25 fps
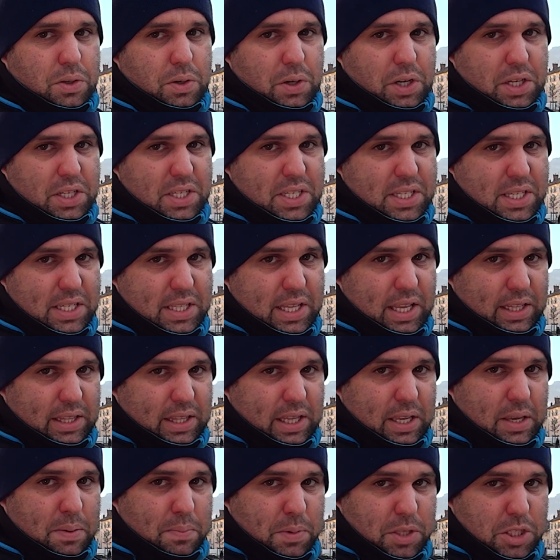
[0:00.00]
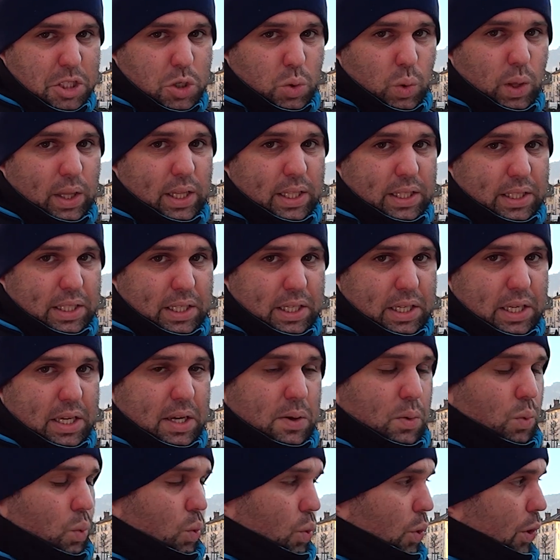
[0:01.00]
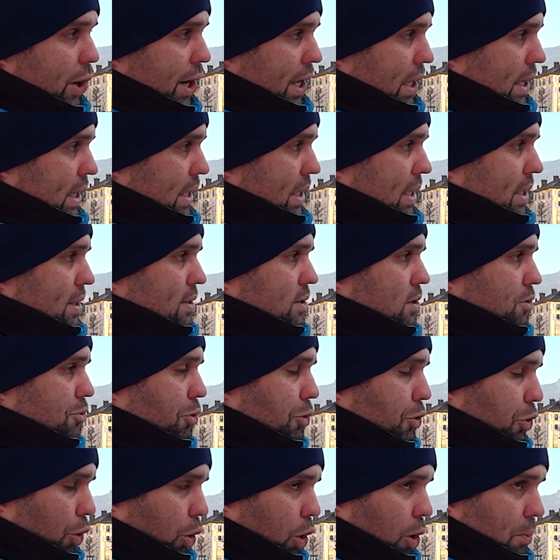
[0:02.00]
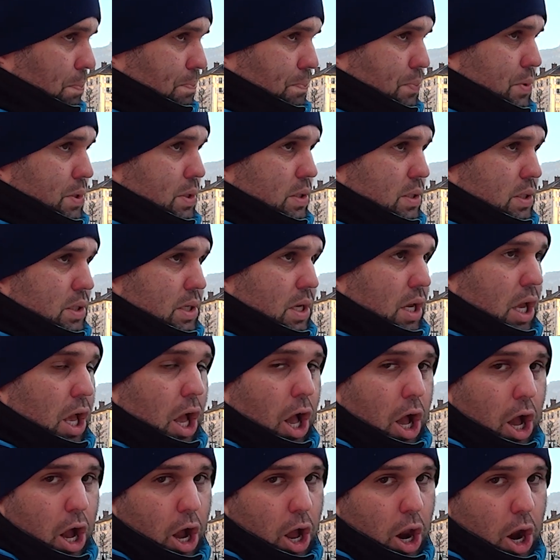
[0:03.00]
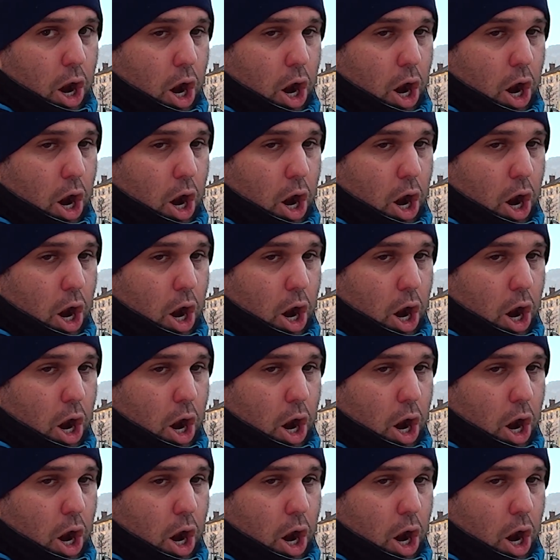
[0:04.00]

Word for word: you can see that the image quality really drops a